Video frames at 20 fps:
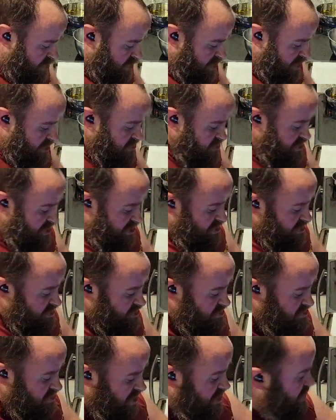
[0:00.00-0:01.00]
It
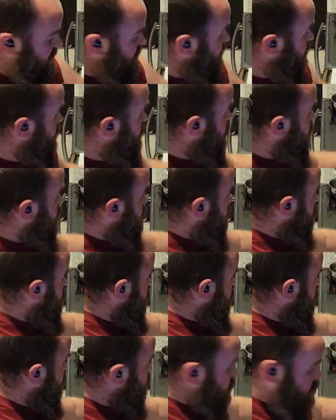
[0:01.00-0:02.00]
is a
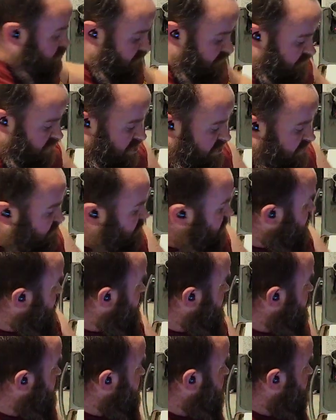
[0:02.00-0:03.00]
really good friend of
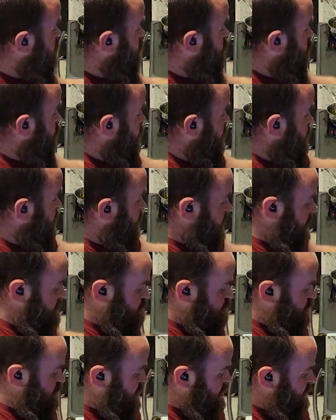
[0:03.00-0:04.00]
mine when
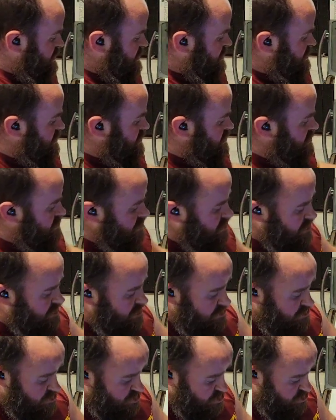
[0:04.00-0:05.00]
I'm baking.
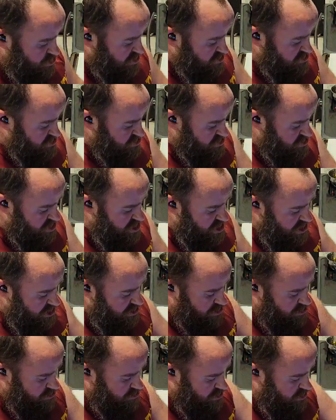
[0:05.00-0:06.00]
It just doesn't
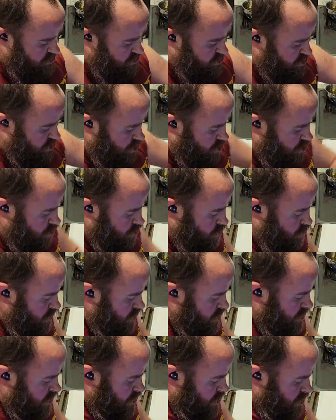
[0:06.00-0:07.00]
stick. And so
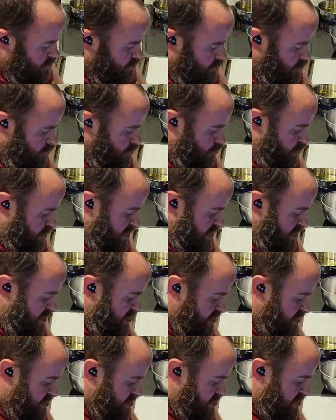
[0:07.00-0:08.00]

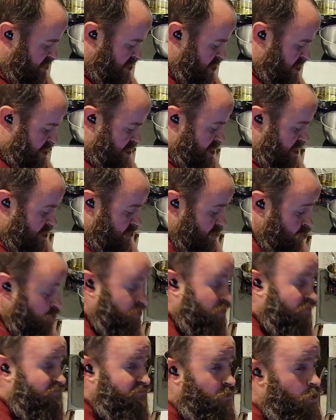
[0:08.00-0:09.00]
with
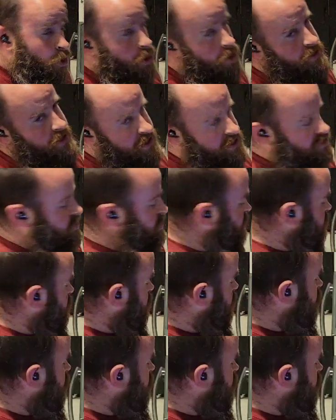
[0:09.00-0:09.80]
aluminum foil, now you think,